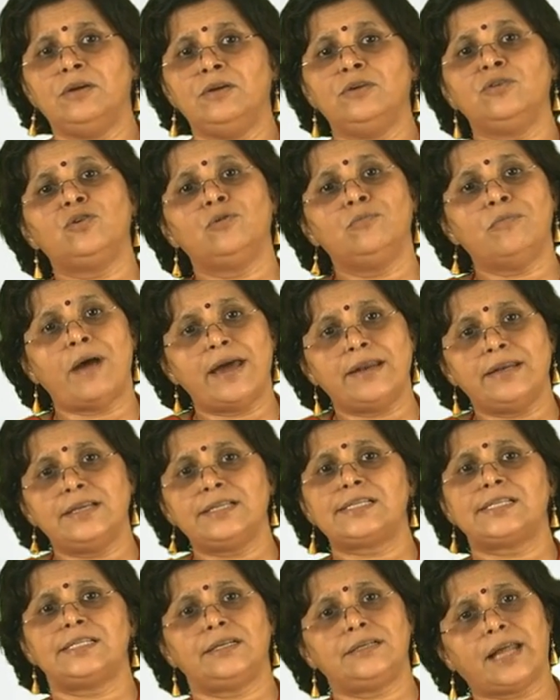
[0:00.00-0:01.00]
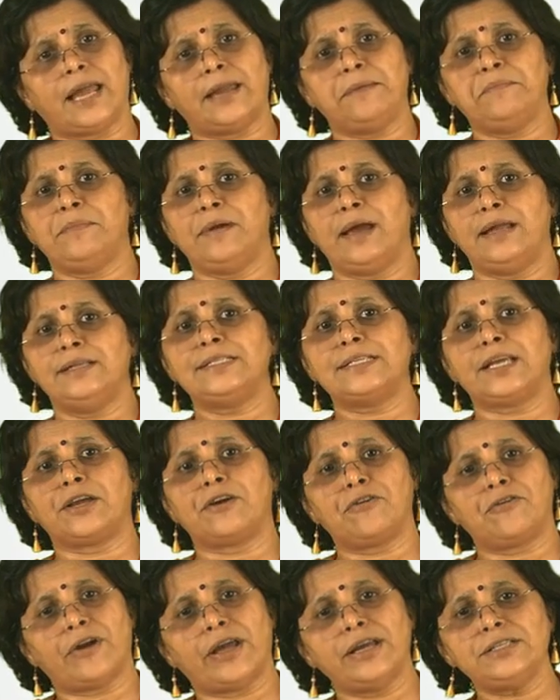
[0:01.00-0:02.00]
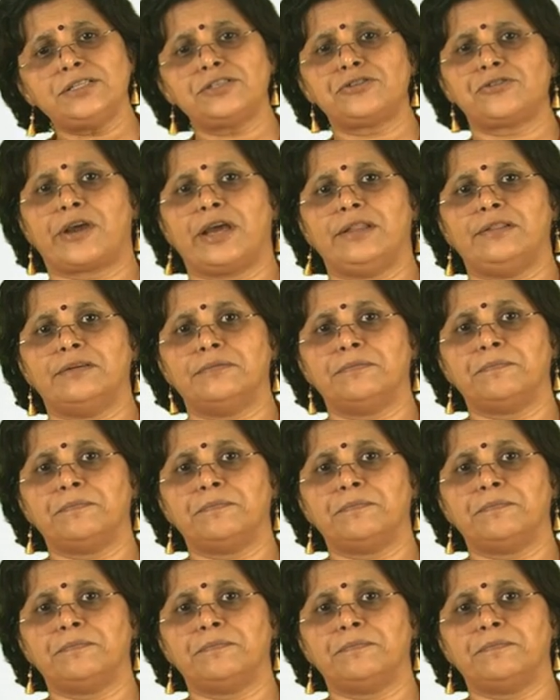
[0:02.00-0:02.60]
to manage the time and synchronize together.